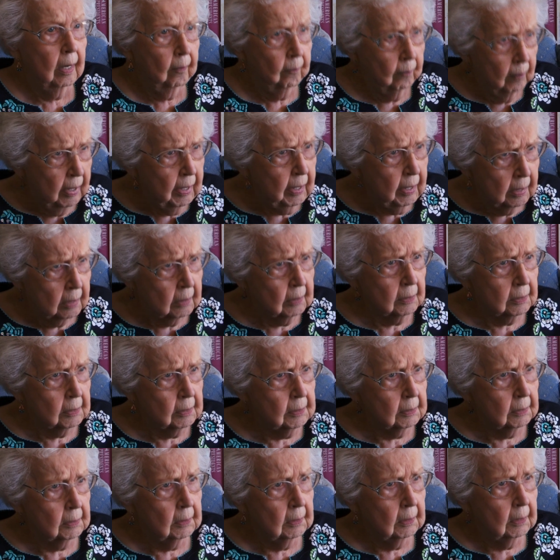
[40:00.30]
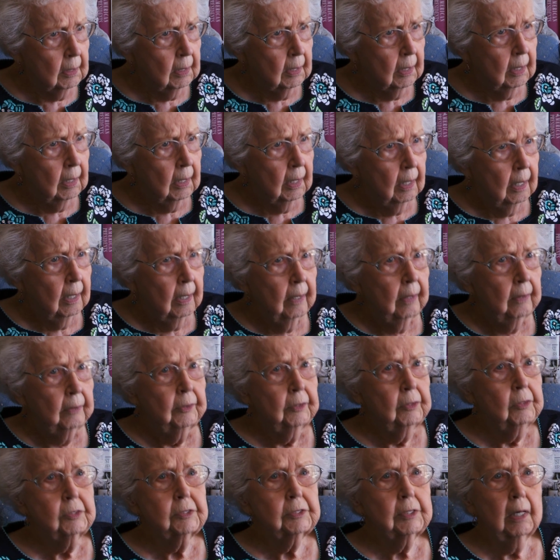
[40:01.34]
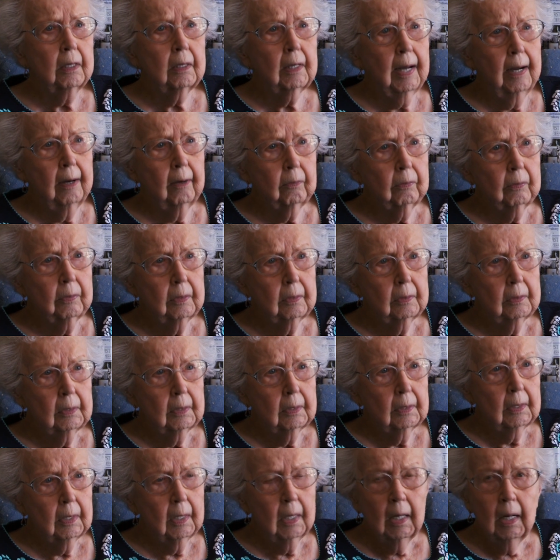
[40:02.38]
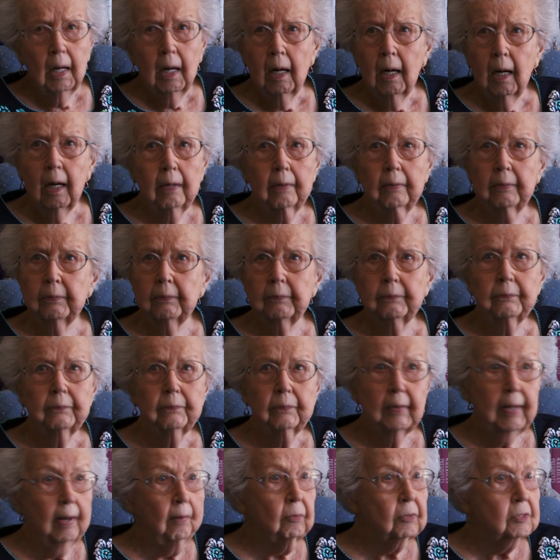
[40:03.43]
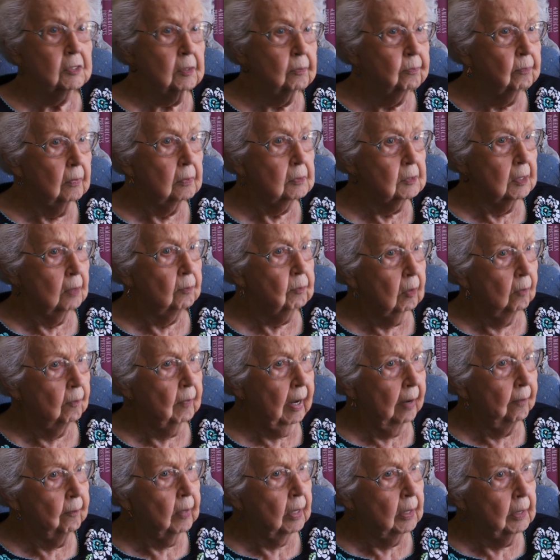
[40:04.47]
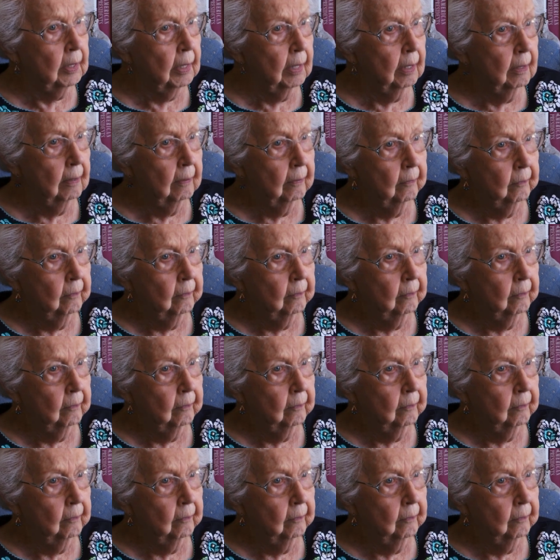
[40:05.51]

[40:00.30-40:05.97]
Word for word: millions to sell out. Uh, that was um, some of my money.